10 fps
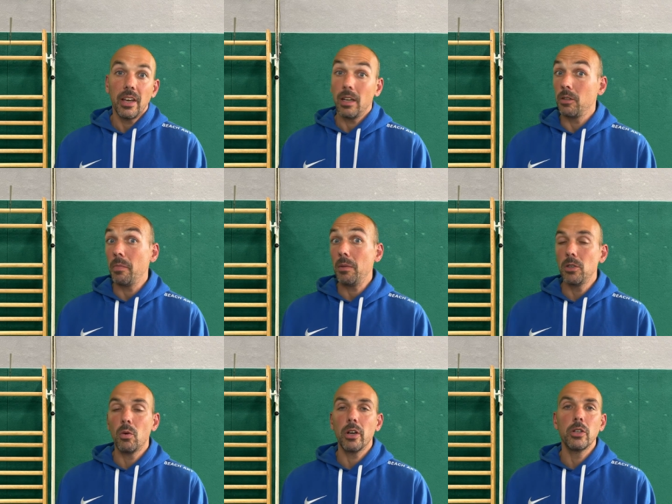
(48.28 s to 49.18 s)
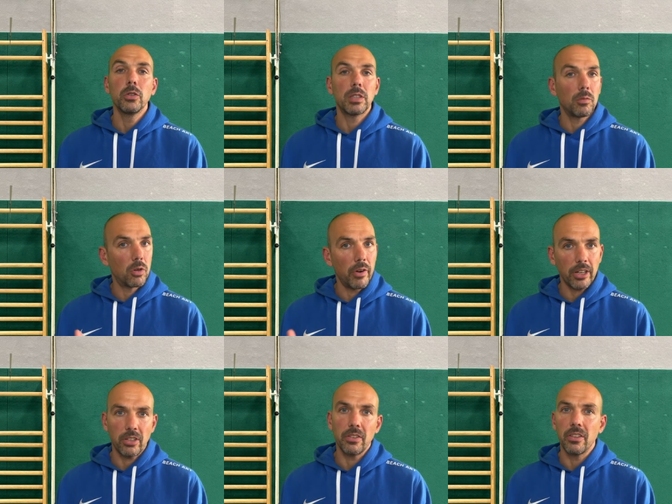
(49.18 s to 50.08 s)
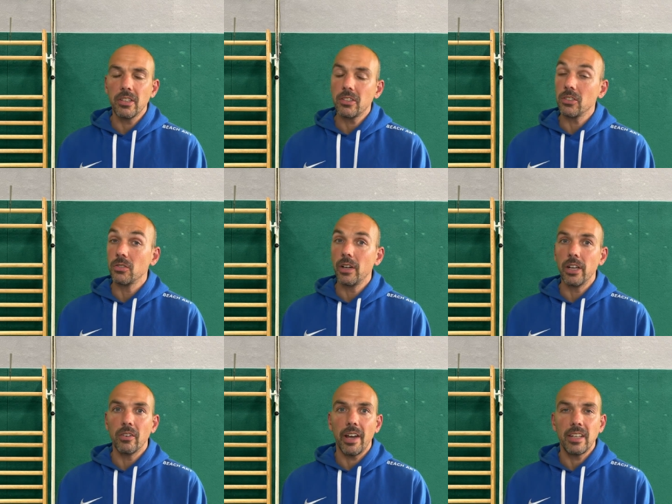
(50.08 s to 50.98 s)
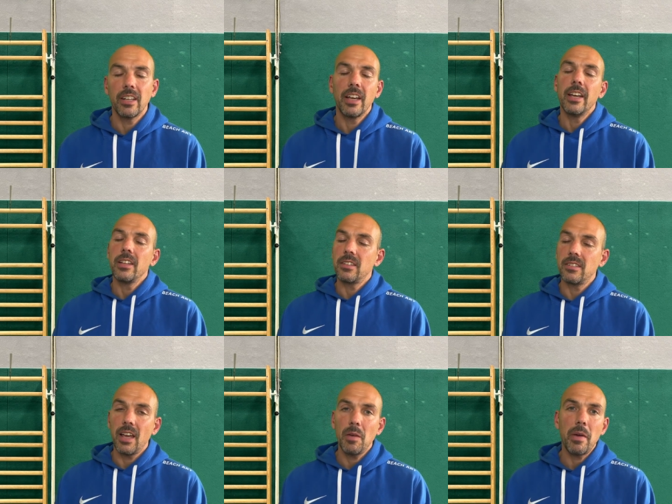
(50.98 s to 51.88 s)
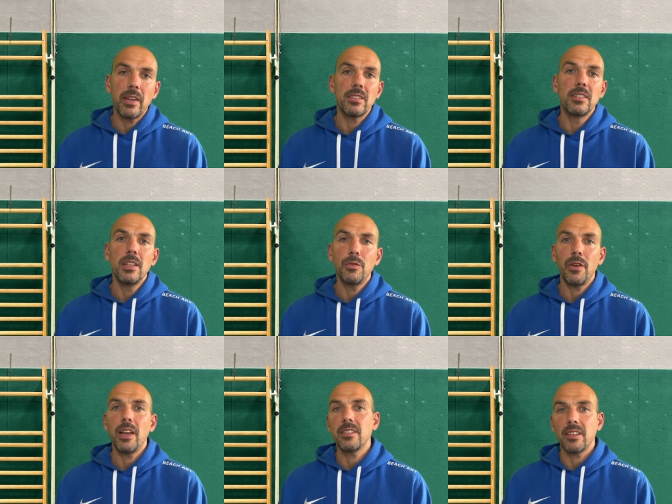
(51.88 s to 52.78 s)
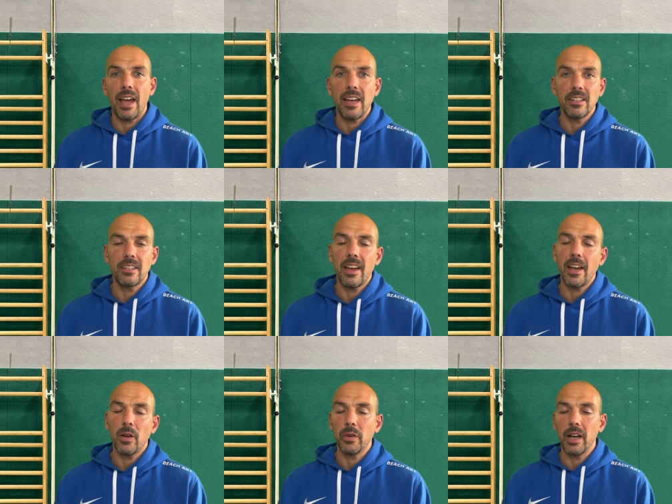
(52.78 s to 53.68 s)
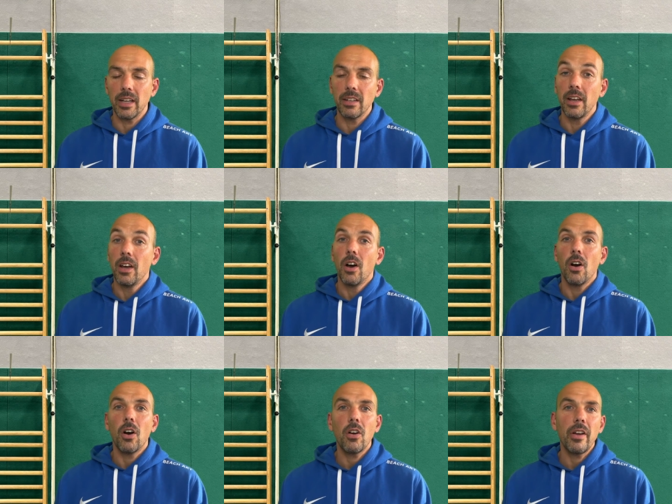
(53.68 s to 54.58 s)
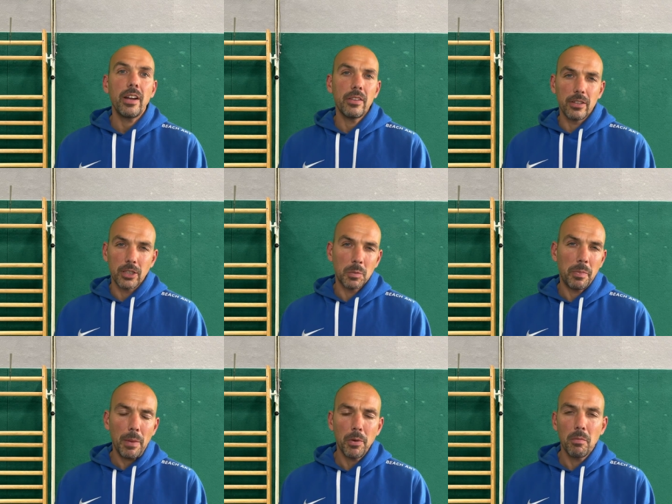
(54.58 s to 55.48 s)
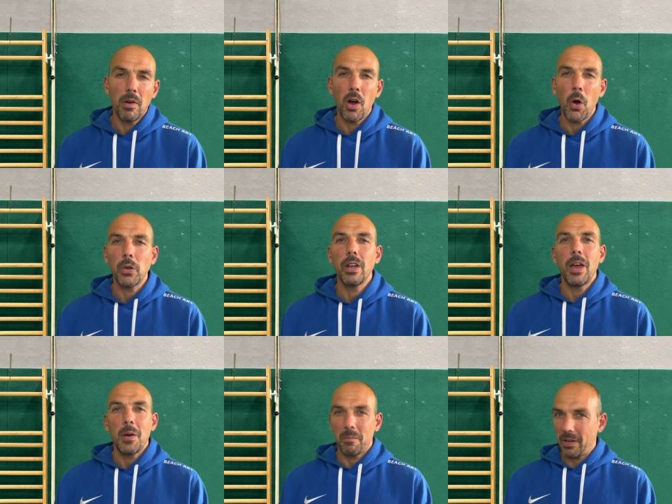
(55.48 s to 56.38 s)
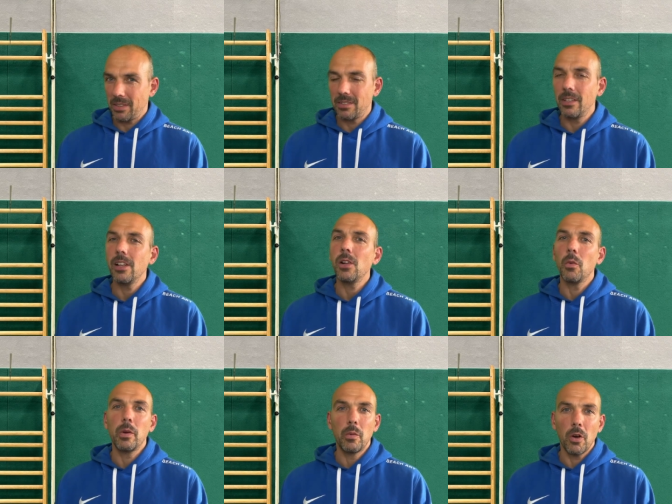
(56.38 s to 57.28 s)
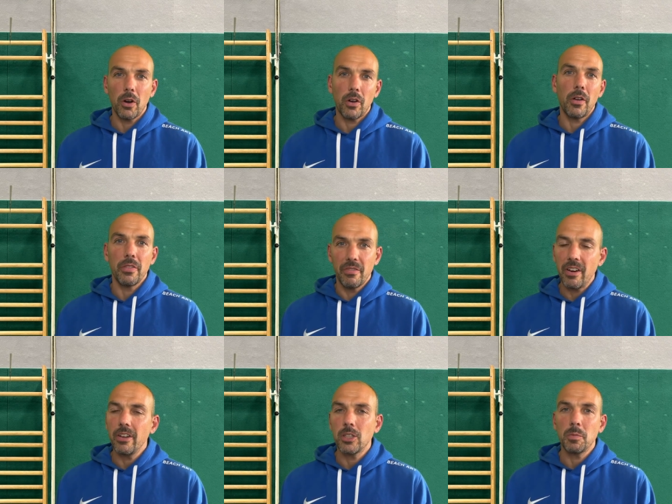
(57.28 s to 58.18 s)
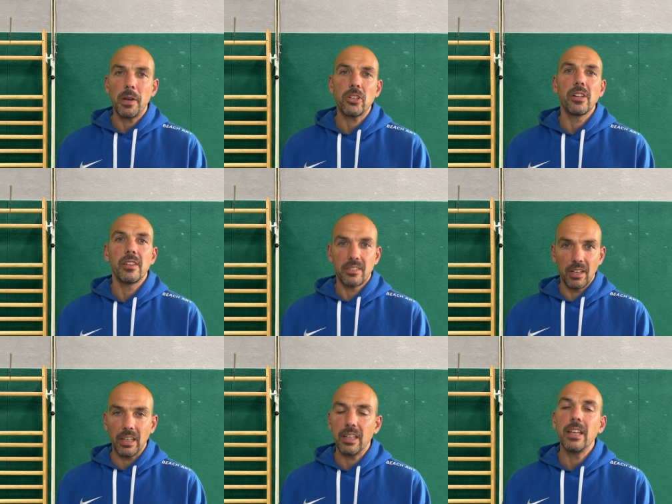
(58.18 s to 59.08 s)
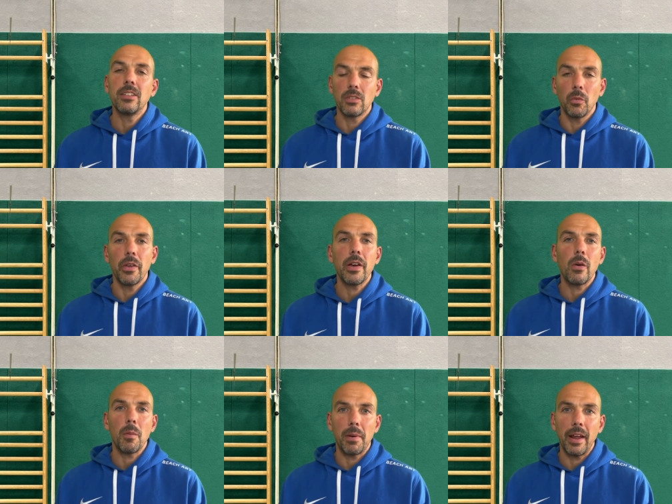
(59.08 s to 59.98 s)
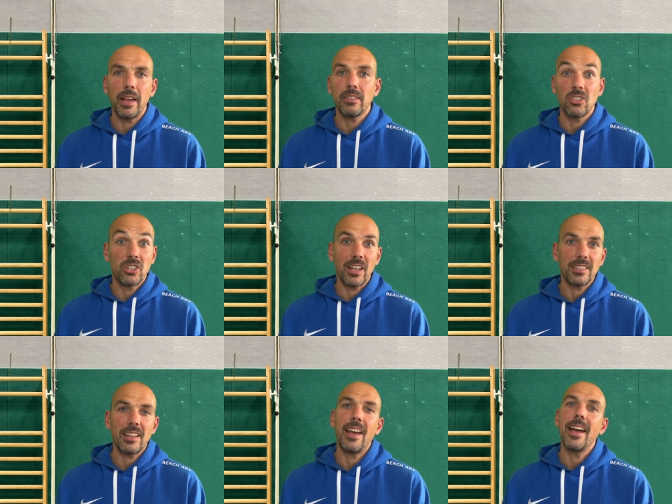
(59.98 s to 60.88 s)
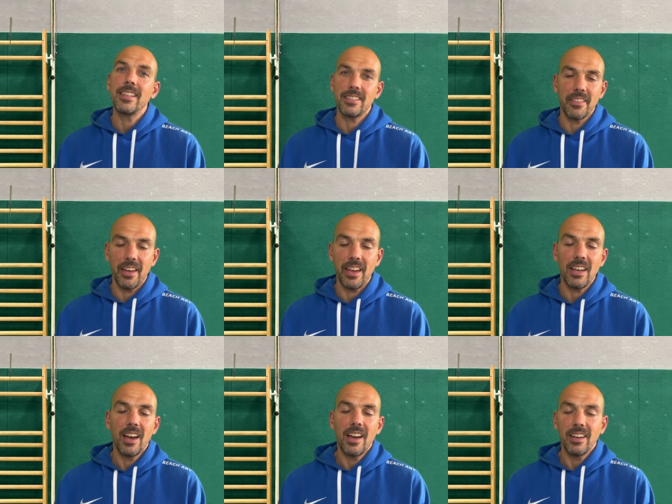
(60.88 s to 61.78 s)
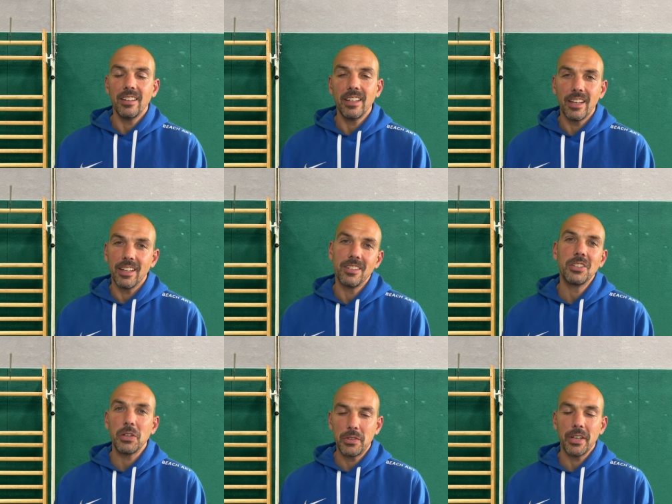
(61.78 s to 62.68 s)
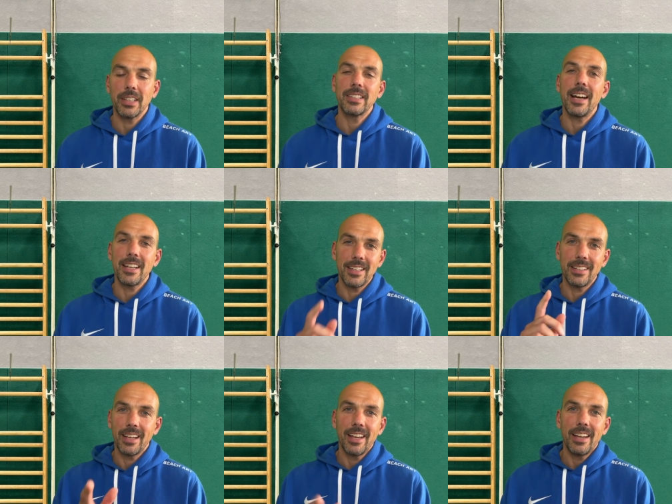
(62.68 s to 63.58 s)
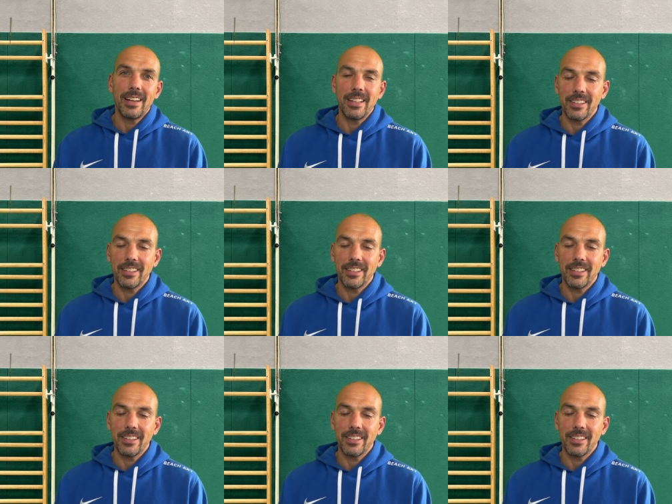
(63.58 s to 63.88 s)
maybe you want to do some corrections this is really great same as defense and attack we got already this pepper mode but still, we work on very special techniques with our players just as they need it. So if you're excited, let's